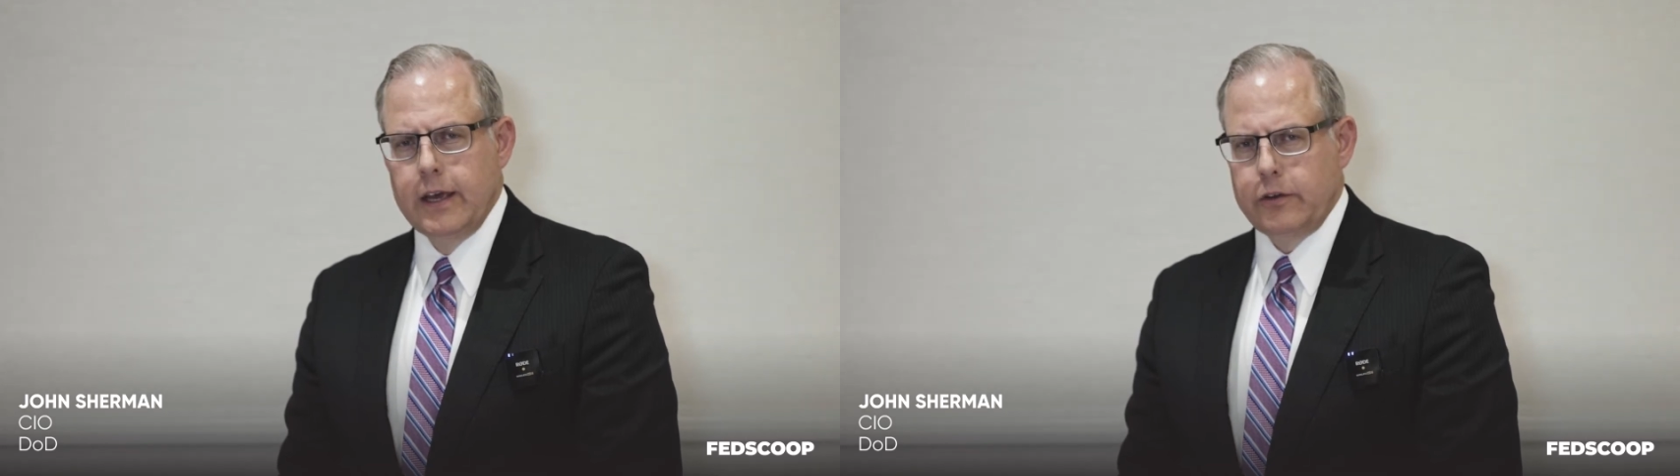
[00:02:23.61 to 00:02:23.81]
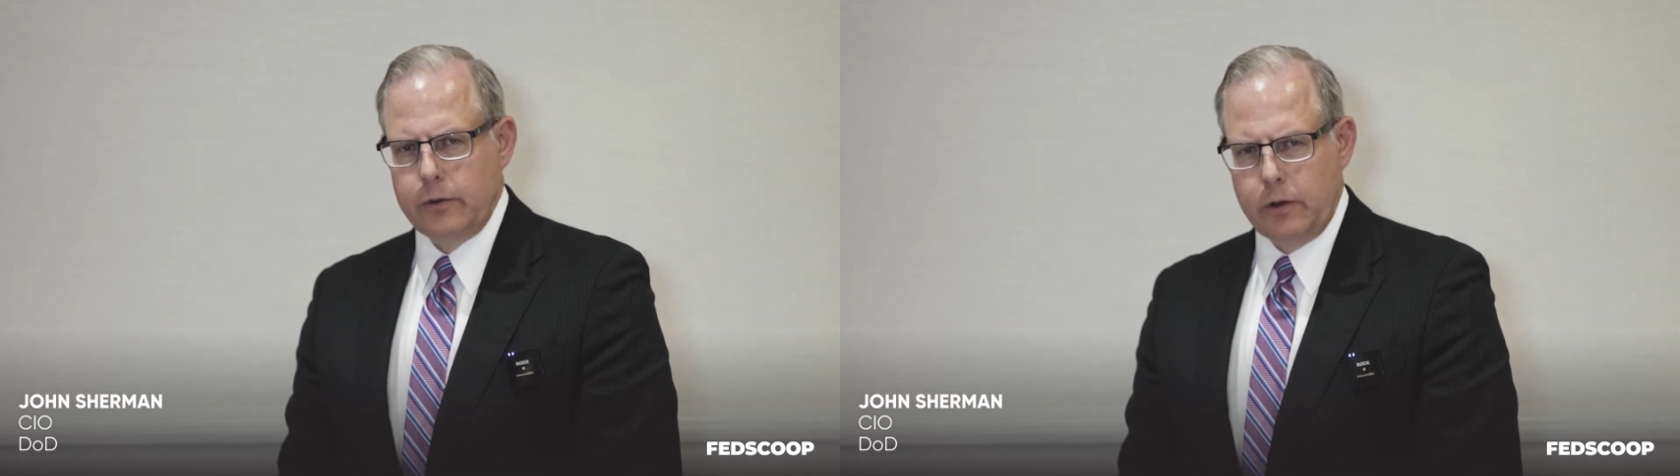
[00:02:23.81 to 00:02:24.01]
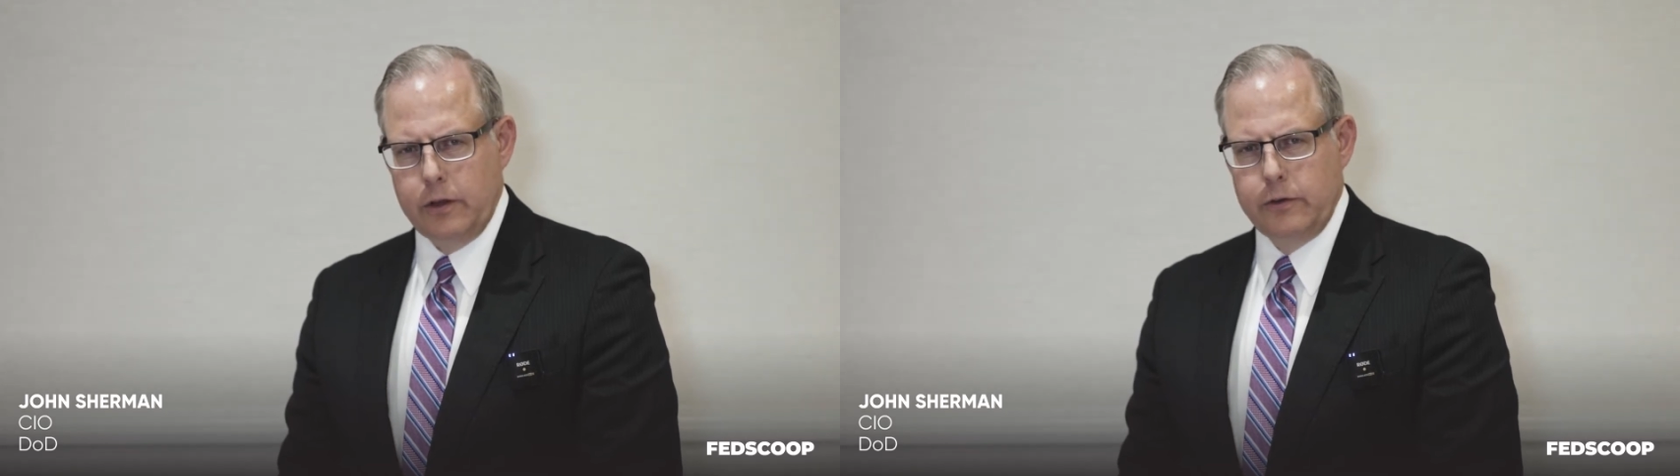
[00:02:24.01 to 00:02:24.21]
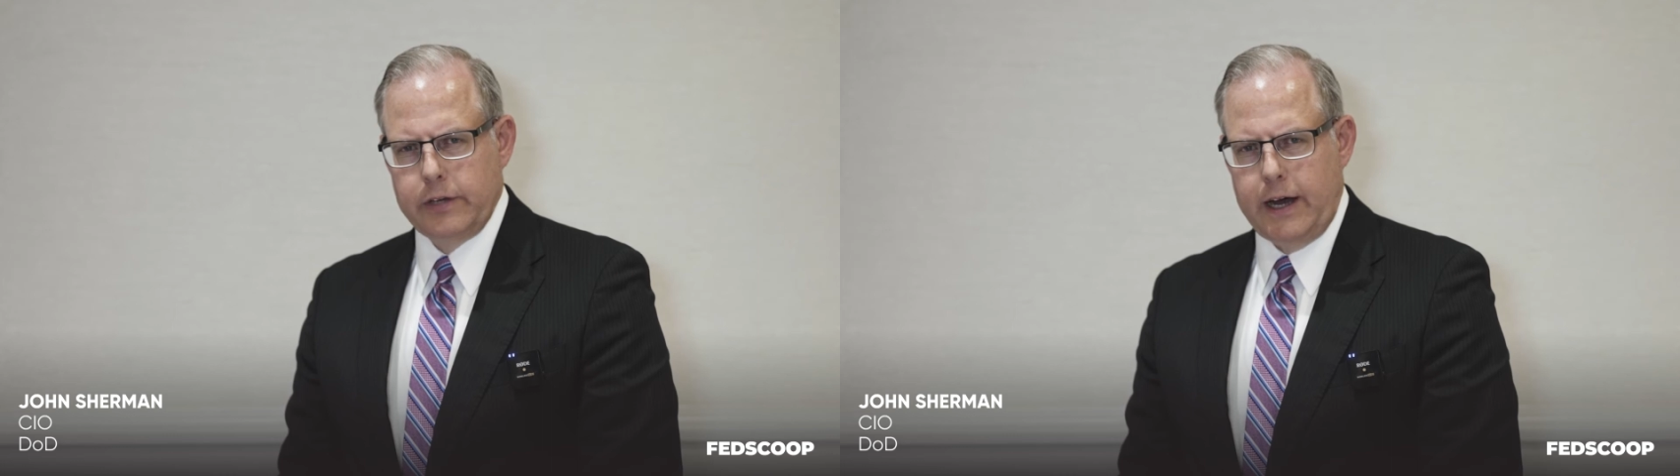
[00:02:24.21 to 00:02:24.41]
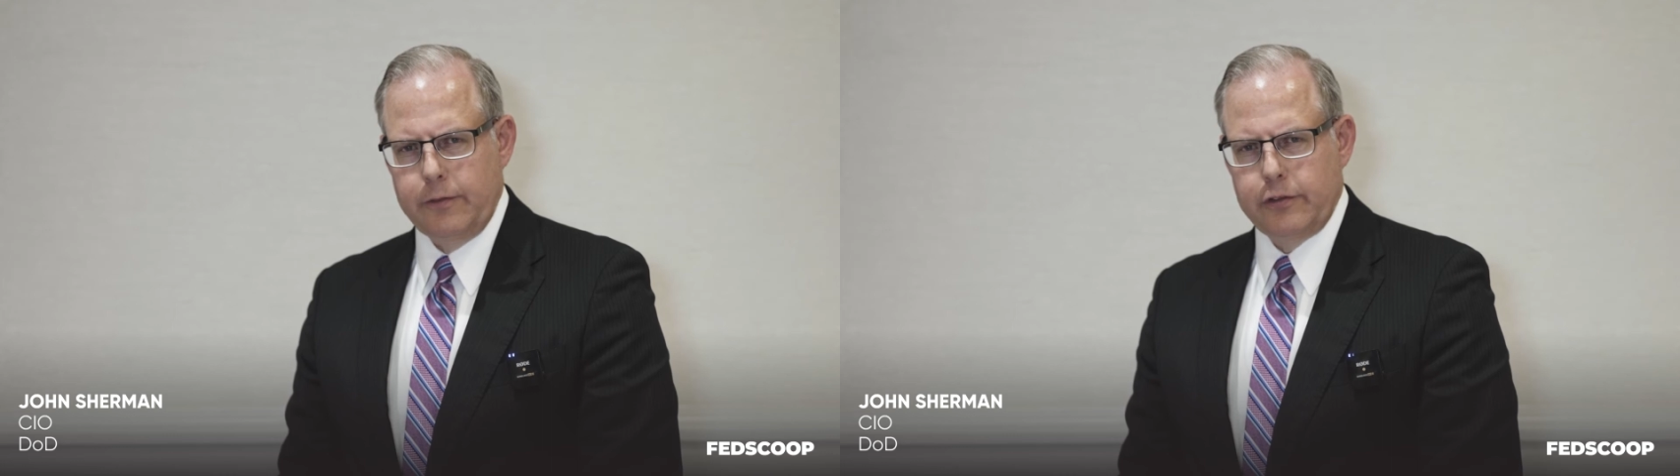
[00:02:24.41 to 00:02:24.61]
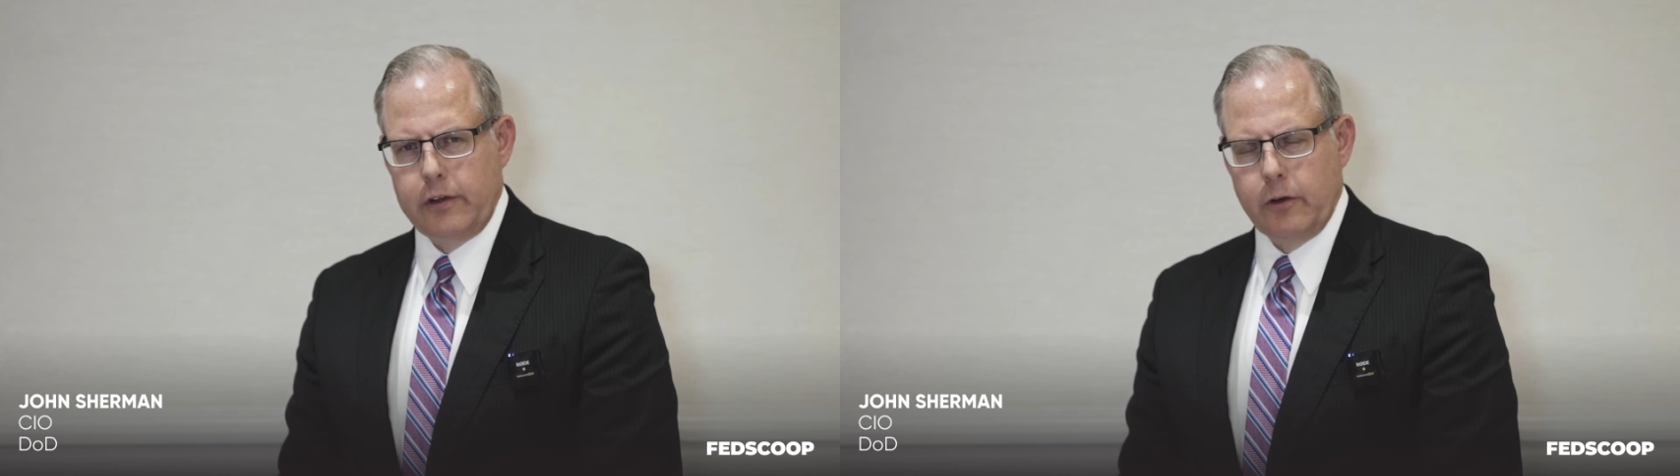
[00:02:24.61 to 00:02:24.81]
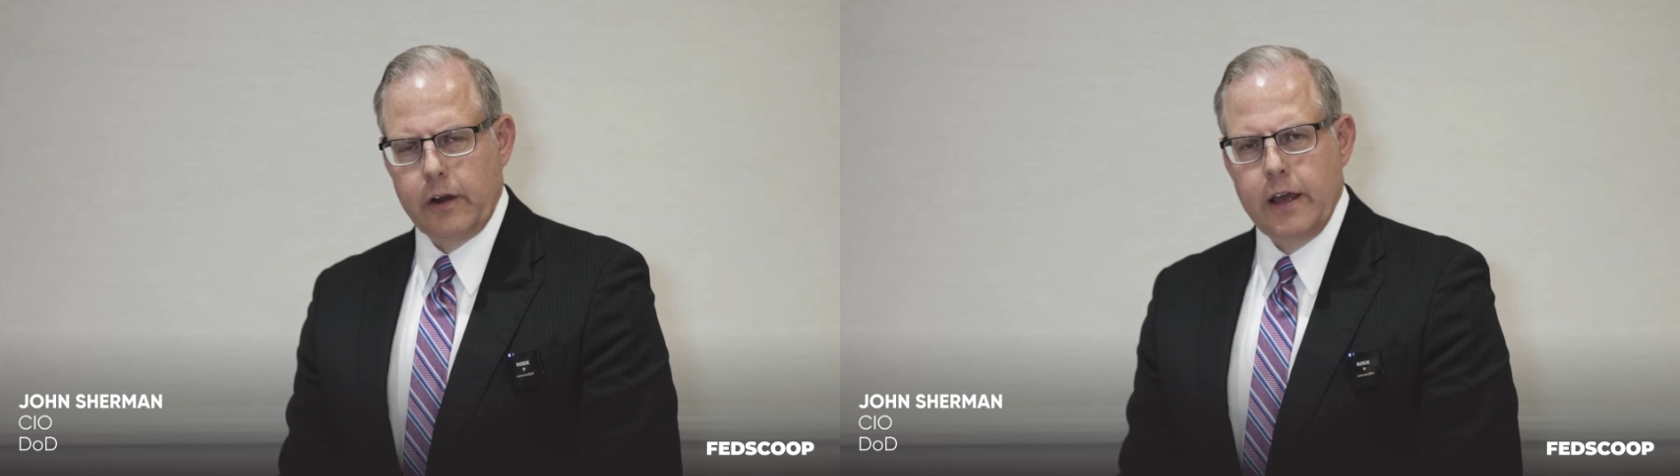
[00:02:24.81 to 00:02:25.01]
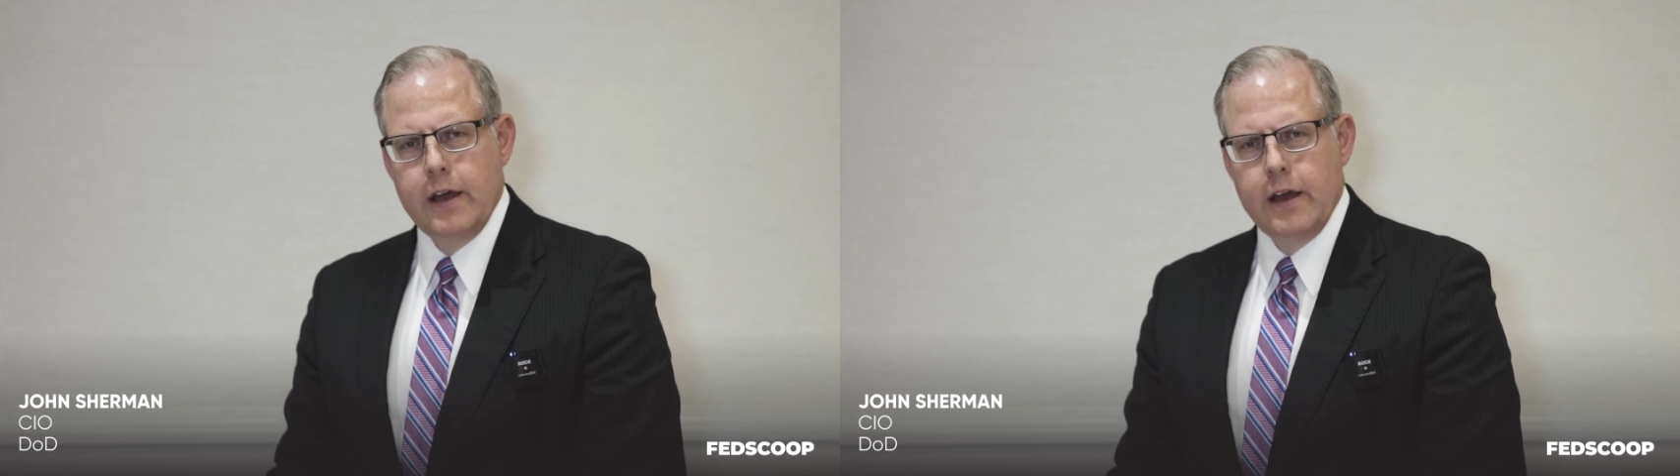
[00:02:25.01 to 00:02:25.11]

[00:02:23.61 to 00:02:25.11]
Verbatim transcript: to include top secret,